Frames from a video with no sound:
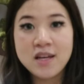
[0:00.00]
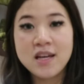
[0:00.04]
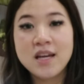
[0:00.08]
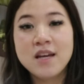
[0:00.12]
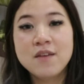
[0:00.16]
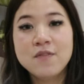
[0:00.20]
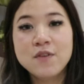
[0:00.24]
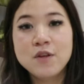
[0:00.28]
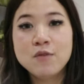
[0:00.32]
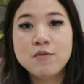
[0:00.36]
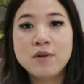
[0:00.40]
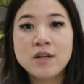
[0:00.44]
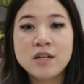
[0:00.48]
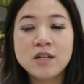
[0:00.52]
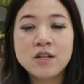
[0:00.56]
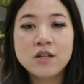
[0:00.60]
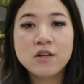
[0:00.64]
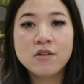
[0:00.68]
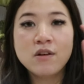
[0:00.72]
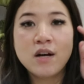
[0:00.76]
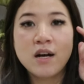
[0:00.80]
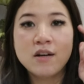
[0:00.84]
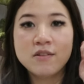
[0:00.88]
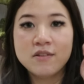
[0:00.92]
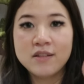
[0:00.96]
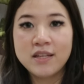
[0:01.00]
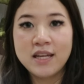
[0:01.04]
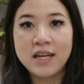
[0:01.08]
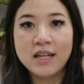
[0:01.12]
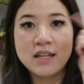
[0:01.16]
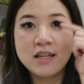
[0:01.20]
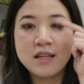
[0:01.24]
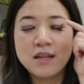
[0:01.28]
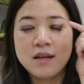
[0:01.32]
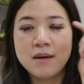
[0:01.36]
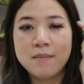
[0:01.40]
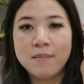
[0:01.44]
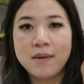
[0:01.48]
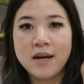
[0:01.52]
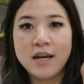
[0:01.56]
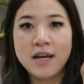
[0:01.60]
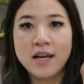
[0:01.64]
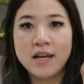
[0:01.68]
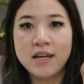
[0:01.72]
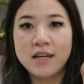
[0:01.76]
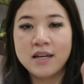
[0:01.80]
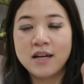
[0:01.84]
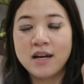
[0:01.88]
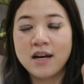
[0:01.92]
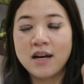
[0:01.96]
If you want to know how to get
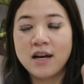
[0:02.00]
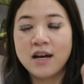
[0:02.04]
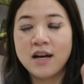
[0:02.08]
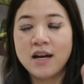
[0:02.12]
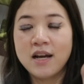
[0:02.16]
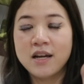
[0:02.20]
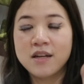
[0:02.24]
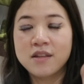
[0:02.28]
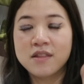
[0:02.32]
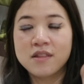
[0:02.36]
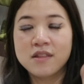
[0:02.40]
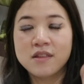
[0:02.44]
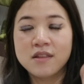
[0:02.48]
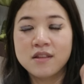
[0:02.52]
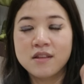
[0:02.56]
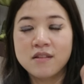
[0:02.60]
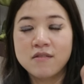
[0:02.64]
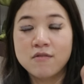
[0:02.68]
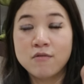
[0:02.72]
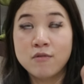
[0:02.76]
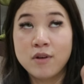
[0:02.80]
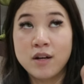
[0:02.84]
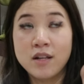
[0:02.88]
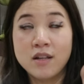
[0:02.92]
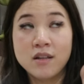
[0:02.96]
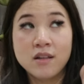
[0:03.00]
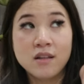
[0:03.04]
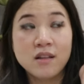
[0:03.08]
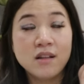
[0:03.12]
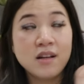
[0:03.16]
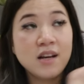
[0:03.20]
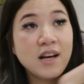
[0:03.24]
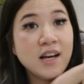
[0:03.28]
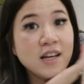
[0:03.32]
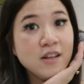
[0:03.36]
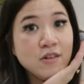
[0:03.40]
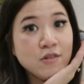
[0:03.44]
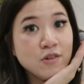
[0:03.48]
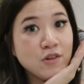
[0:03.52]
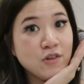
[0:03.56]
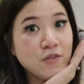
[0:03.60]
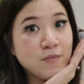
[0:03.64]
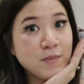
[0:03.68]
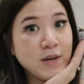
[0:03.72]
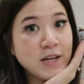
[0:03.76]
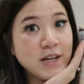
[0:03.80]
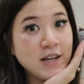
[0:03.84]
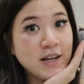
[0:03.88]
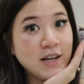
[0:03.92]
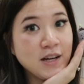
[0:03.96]
my eyes, well, I don't know
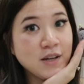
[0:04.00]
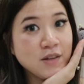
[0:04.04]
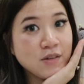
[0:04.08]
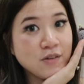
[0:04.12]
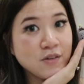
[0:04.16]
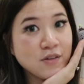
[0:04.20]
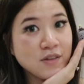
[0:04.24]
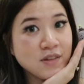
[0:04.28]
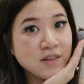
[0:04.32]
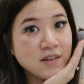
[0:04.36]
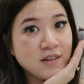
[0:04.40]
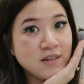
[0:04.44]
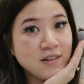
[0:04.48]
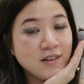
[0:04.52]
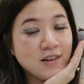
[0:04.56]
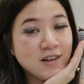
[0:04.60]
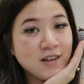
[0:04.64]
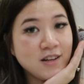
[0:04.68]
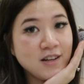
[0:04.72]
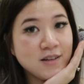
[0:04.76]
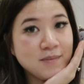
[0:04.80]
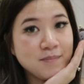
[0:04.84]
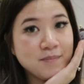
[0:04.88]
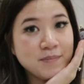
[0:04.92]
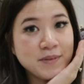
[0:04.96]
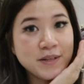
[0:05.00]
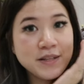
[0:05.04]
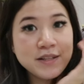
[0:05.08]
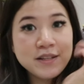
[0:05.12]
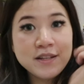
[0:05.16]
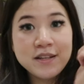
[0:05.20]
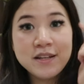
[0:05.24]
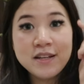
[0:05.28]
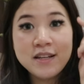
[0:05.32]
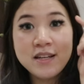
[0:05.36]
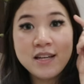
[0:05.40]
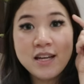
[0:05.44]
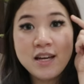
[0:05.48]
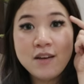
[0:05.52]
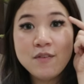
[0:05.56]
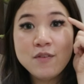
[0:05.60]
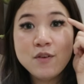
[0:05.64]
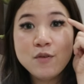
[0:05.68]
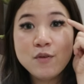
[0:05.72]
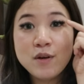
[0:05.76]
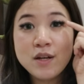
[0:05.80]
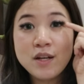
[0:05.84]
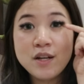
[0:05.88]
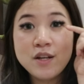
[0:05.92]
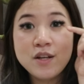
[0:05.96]
if my eyes are still on, but if
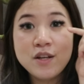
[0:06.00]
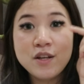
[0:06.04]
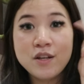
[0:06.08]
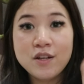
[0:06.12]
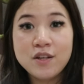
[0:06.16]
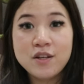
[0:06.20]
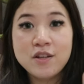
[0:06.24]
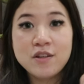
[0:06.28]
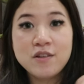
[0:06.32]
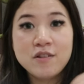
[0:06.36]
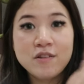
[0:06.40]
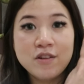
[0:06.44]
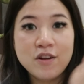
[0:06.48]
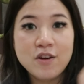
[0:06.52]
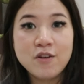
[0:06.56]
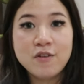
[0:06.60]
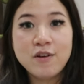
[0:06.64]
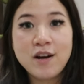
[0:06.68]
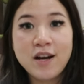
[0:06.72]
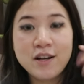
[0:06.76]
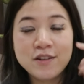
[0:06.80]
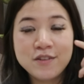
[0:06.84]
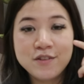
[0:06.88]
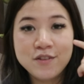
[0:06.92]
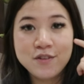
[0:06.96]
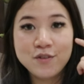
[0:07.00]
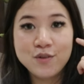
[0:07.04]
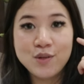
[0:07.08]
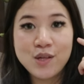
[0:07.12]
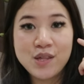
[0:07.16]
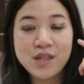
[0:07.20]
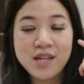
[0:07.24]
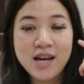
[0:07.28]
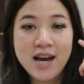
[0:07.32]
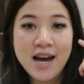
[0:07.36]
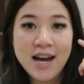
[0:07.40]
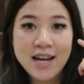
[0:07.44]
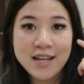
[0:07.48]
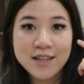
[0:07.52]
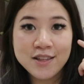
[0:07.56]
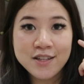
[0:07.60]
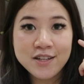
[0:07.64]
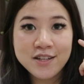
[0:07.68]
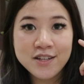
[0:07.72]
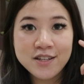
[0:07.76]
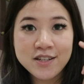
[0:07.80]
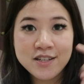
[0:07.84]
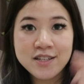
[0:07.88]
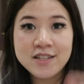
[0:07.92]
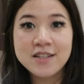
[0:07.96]
you want to know how to do this eye
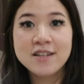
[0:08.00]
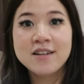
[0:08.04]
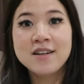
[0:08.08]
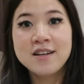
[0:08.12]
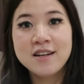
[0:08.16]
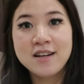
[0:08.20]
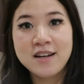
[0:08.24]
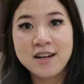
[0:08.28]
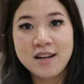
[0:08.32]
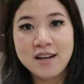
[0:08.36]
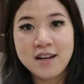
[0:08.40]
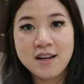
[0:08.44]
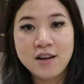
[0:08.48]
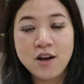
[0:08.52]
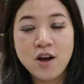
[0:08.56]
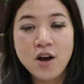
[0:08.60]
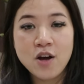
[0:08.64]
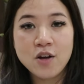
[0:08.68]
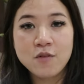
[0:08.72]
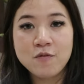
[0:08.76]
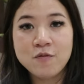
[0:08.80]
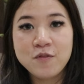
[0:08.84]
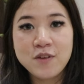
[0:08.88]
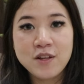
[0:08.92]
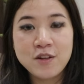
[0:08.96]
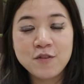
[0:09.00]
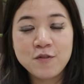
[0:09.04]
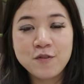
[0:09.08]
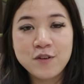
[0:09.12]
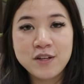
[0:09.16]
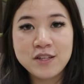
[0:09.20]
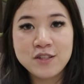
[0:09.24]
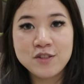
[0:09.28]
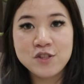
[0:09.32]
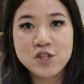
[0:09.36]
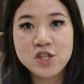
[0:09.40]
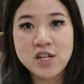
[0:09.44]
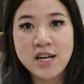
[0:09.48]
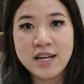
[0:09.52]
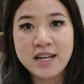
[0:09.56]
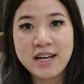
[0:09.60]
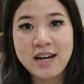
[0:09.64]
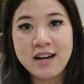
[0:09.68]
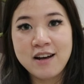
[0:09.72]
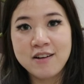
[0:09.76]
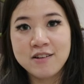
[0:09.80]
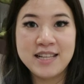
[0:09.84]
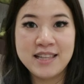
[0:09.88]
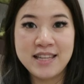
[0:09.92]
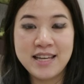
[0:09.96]
look, feel free to check
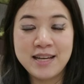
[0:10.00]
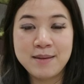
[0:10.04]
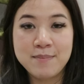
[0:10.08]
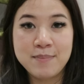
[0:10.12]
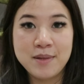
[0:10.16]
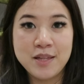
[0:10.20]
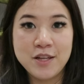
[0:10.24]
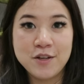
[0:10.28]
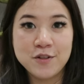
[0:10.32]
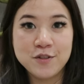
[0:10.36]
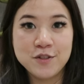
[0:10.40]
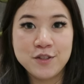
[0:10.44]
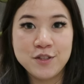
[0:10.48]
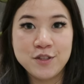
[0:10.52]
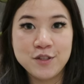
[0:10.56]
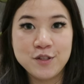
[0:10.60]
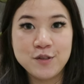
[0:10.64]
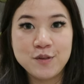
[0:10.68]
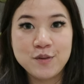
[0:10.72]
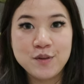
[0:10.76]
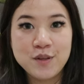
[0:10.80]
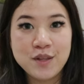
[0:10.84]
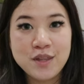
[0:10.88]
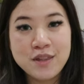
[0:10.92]
out the link below too.